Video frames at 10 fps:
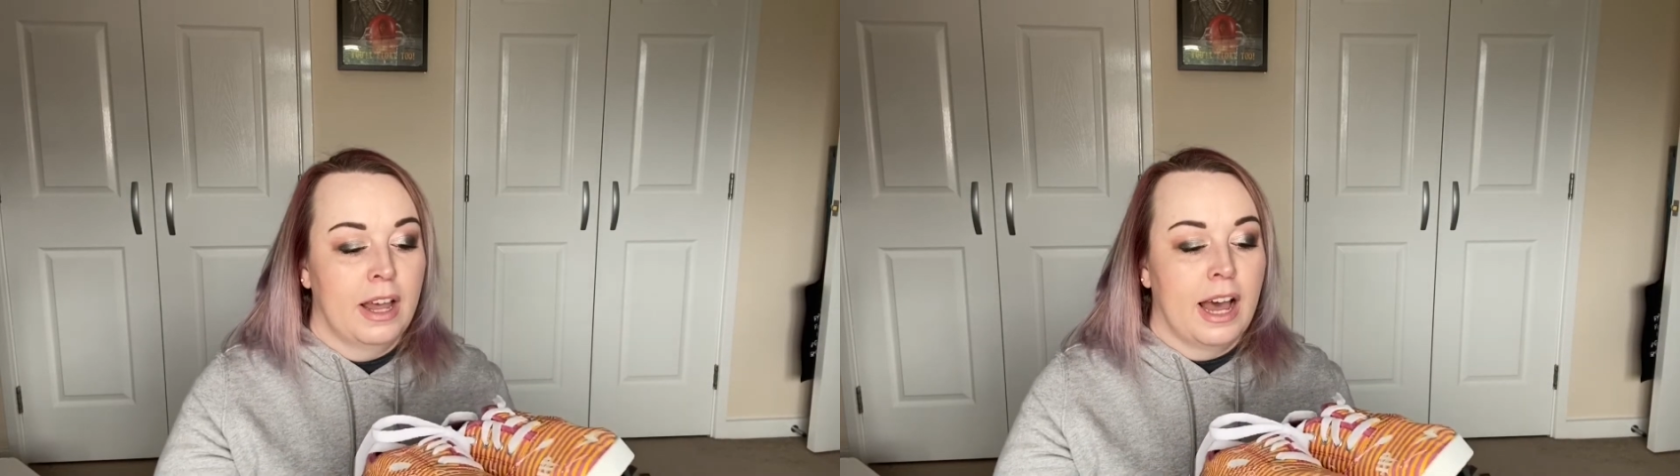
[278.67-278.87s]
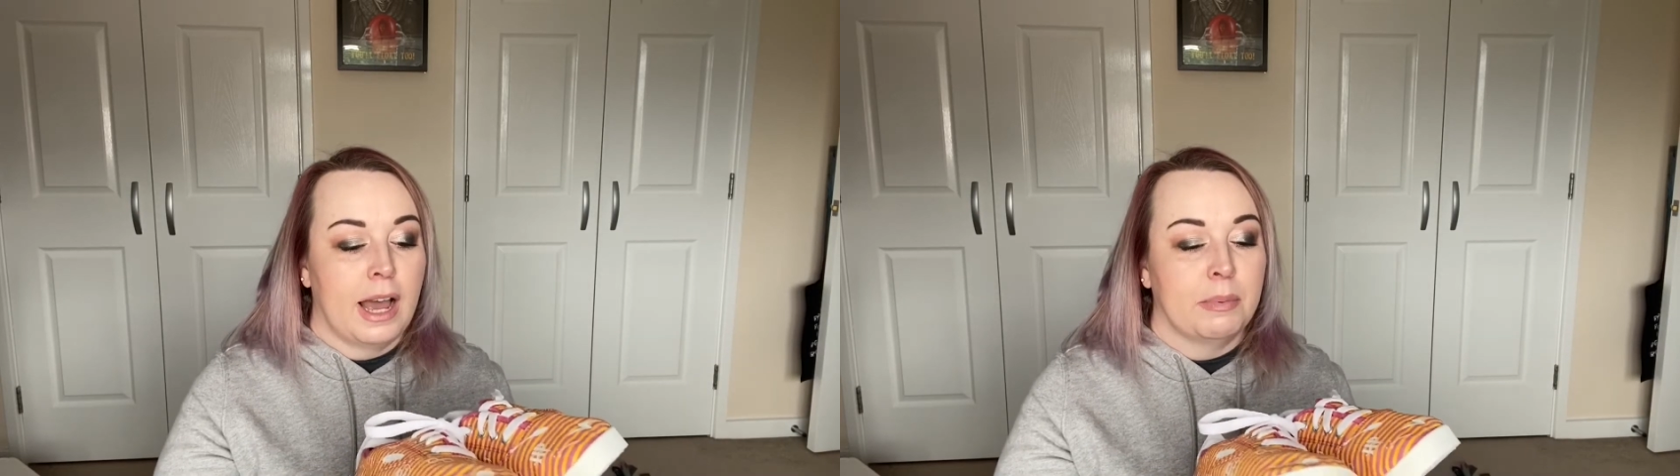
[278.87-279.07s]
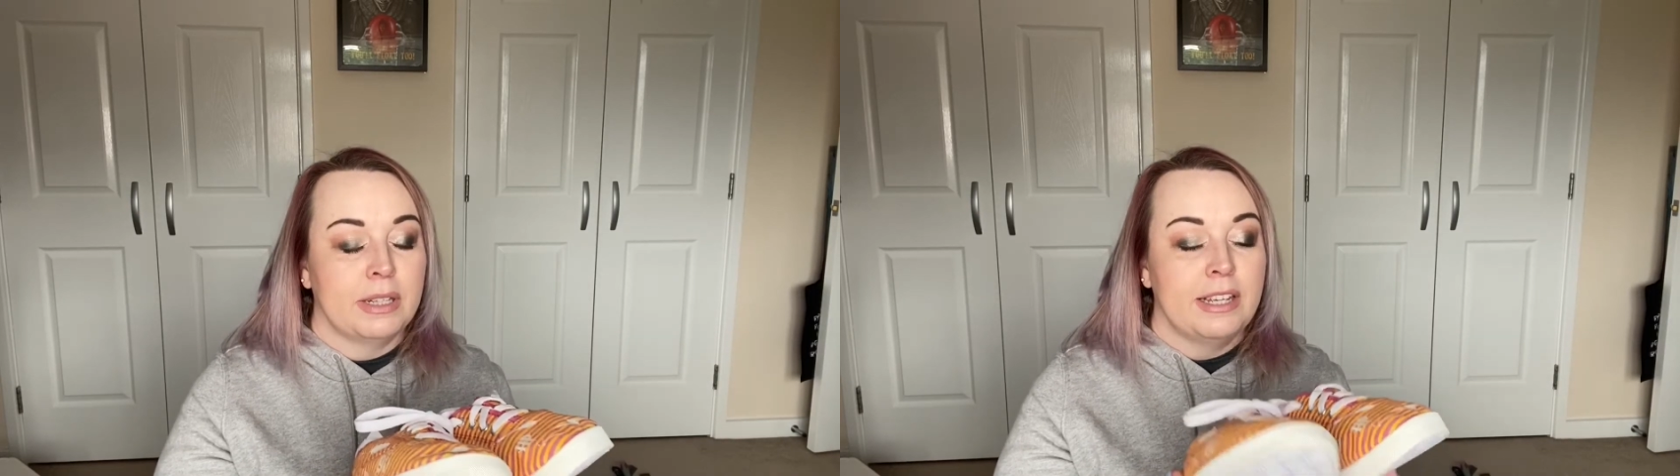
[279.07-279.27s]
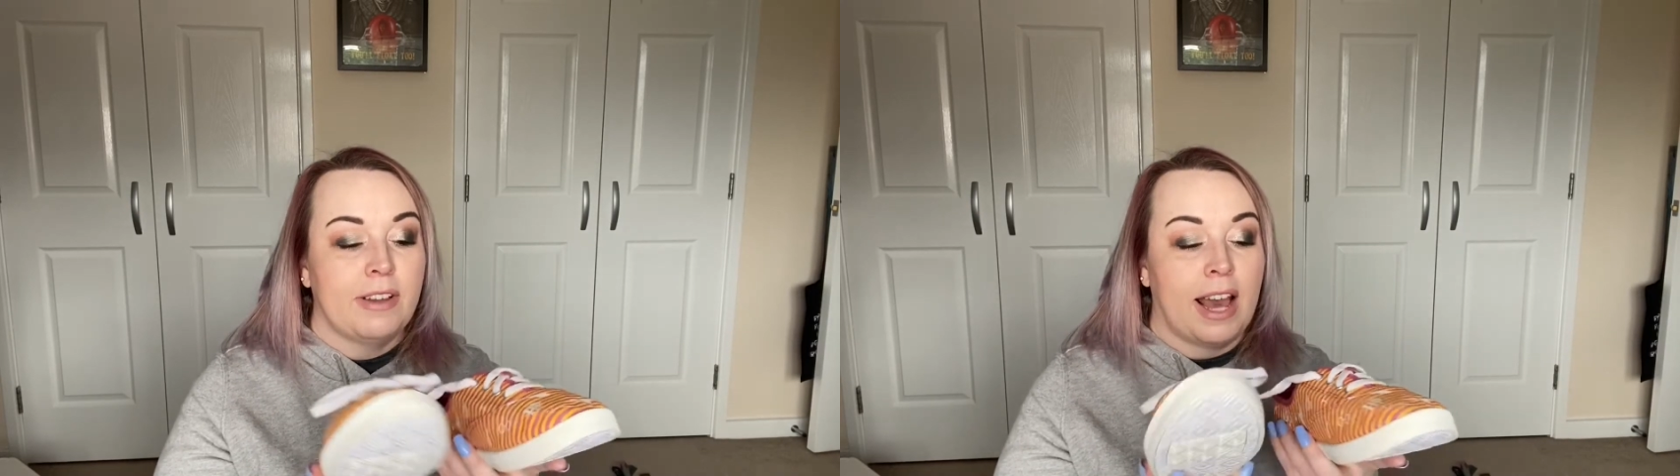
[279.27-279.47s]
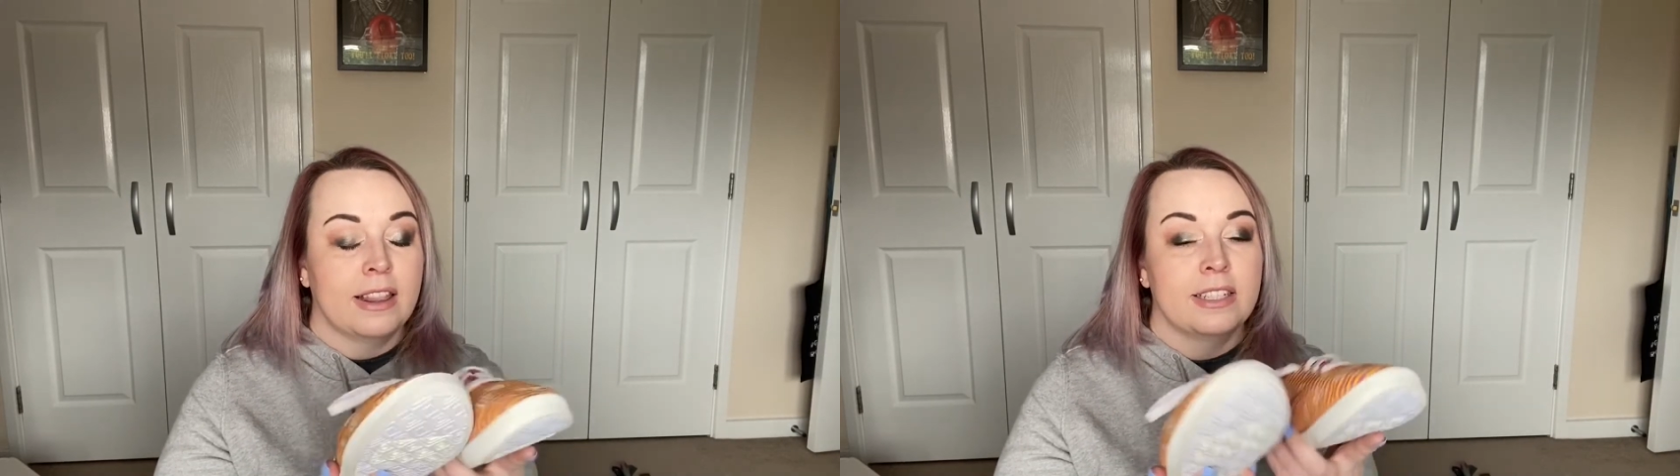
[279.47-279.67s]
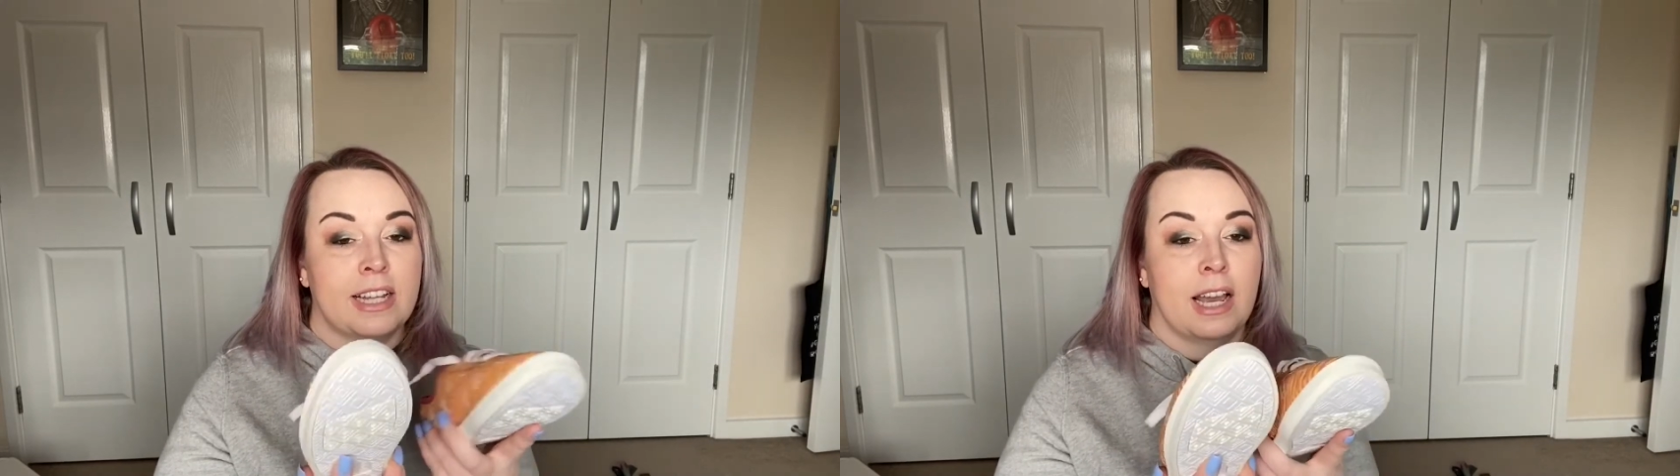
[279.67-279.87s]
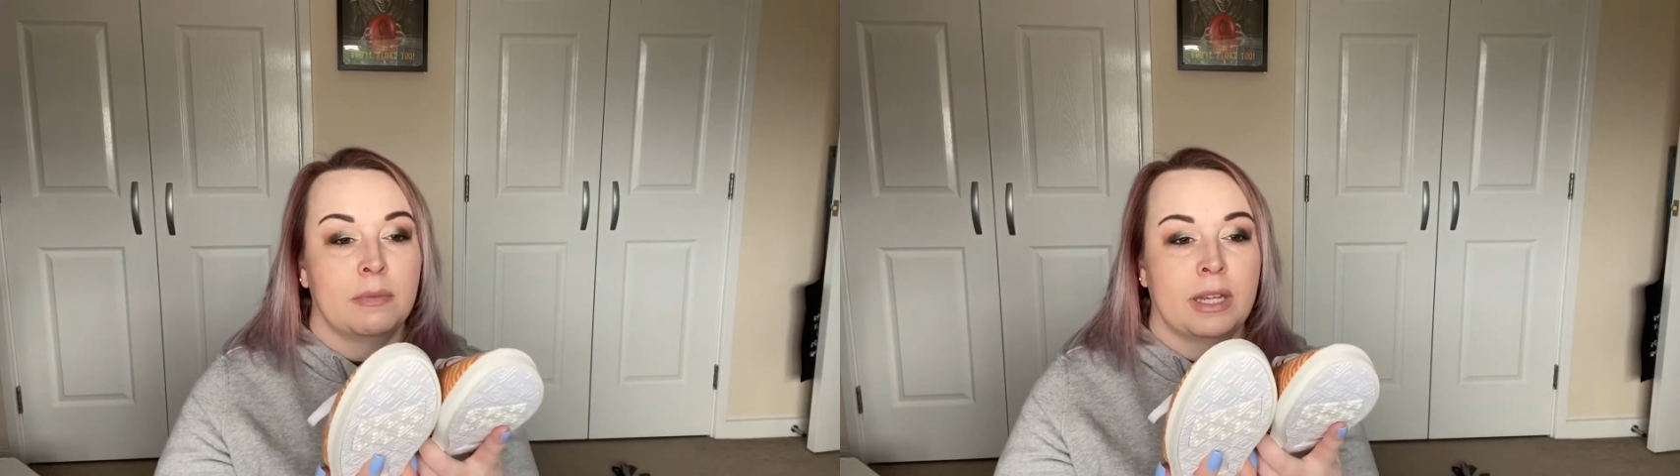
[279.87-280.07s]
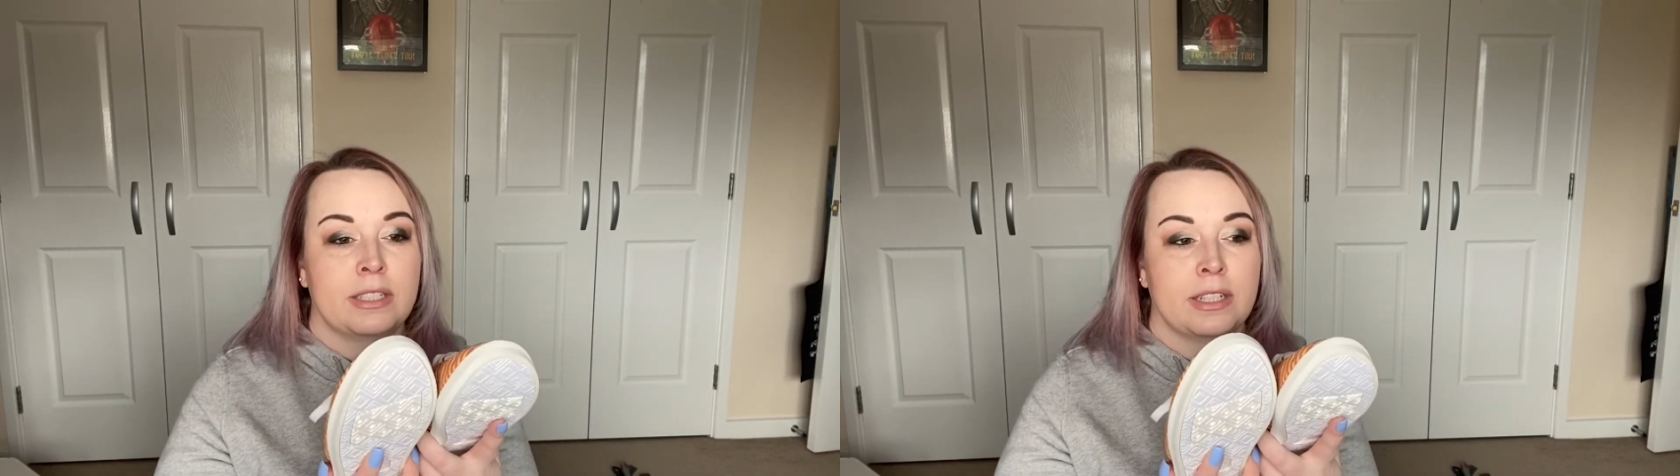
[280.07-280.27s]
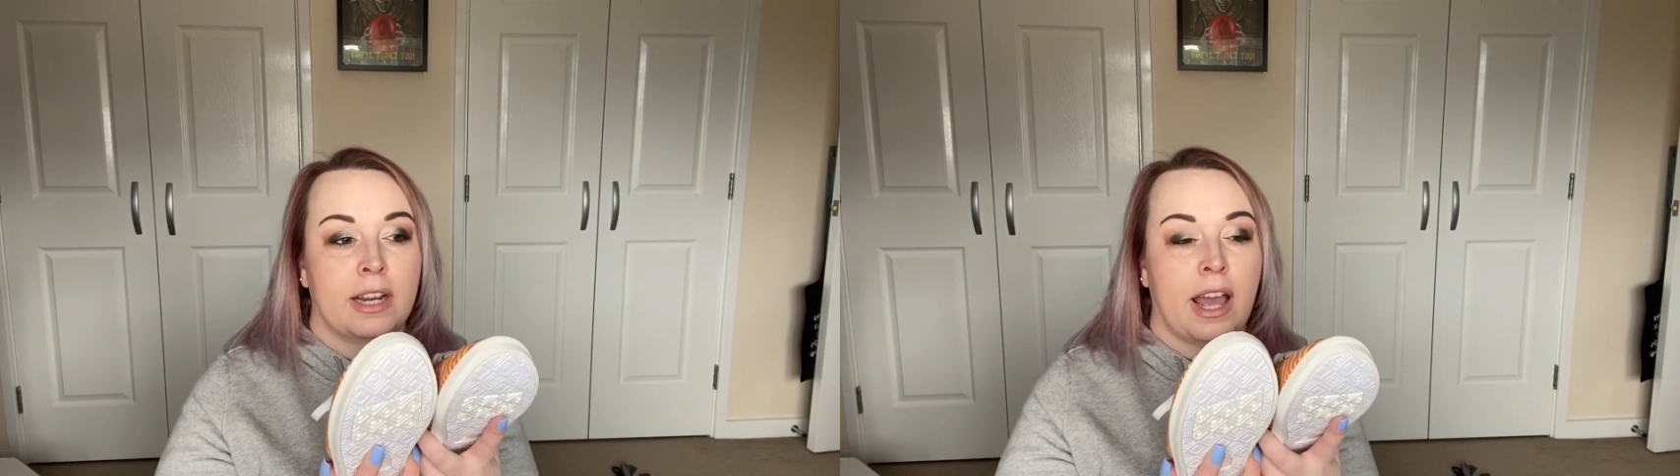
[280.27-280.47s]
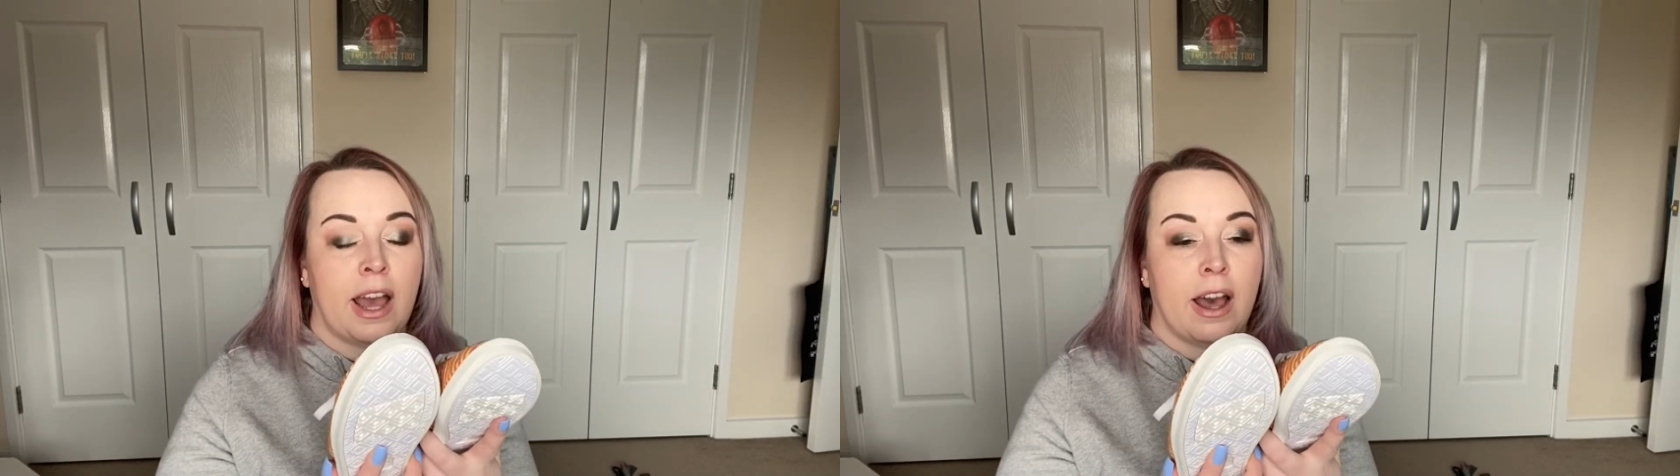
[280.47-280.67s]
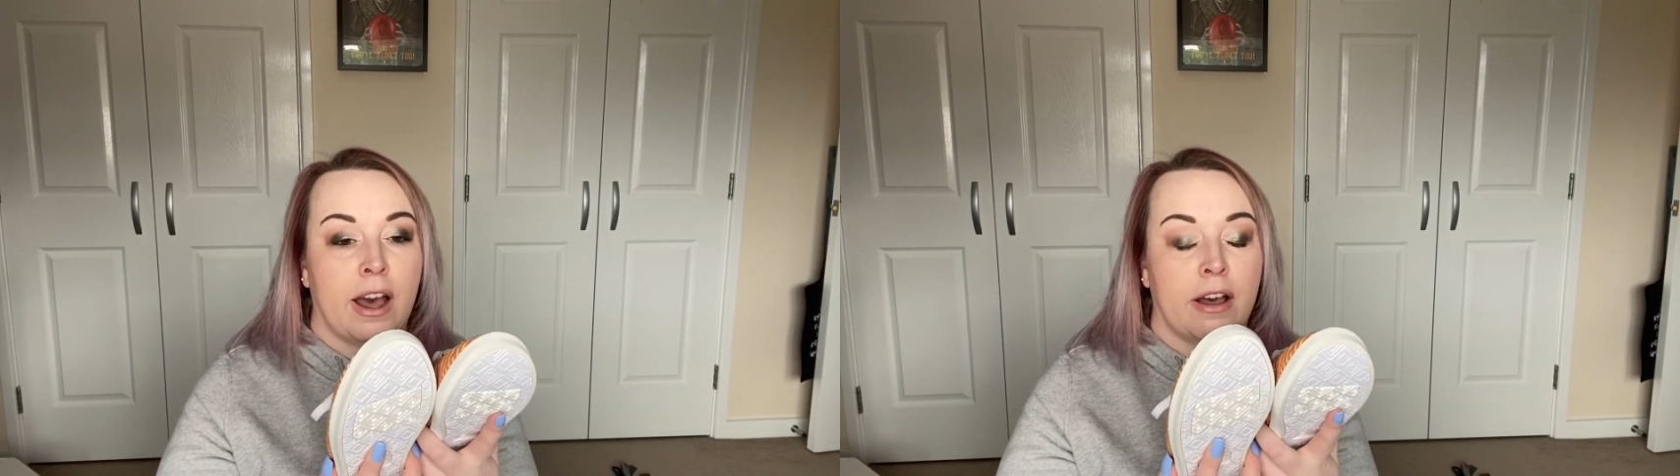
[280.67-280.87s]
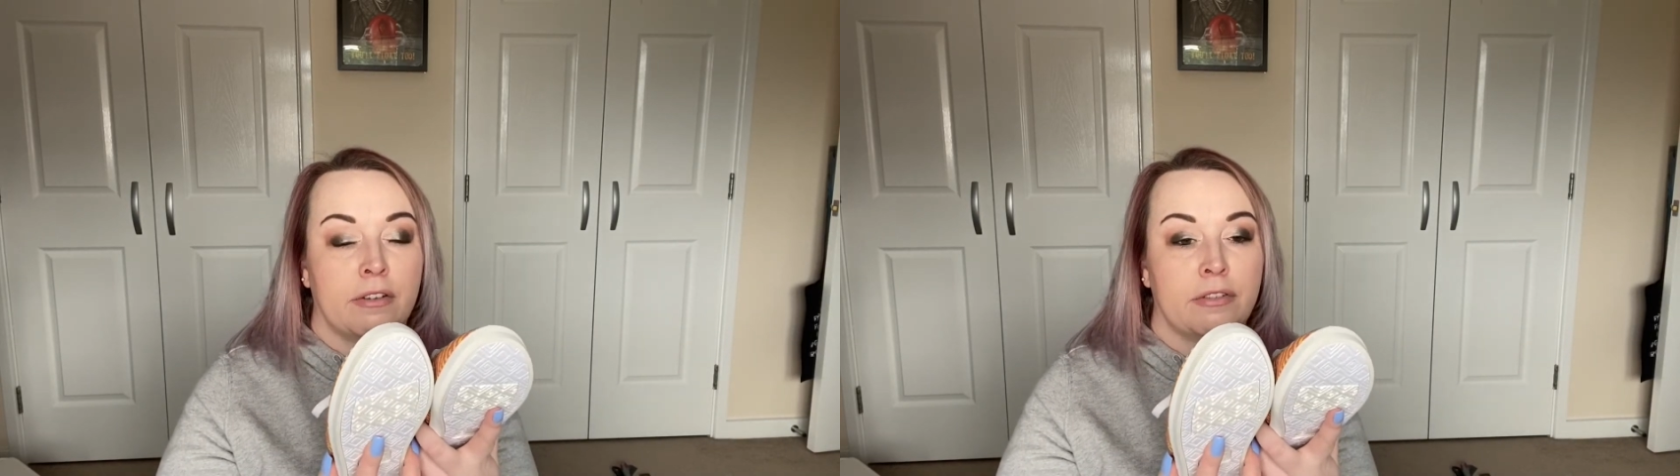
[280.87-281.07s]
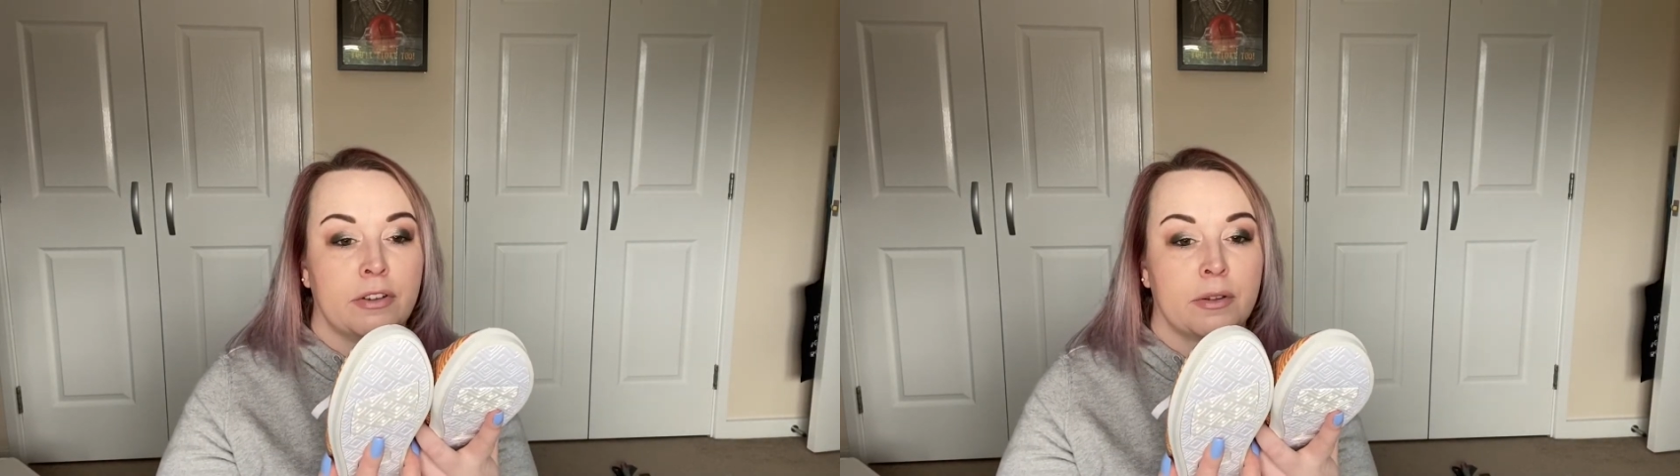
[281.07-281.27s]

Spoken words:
I believe at the time they did have